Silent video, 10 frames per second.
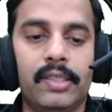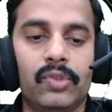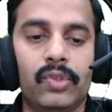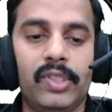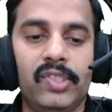
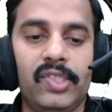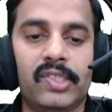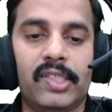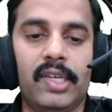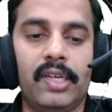So this is
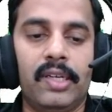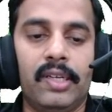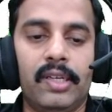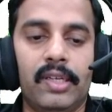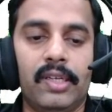the
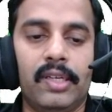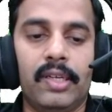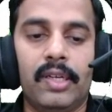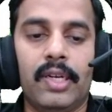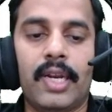
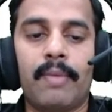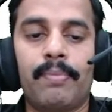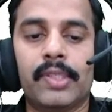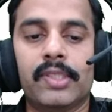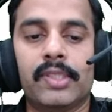
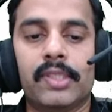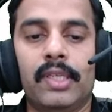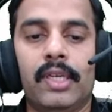Laplace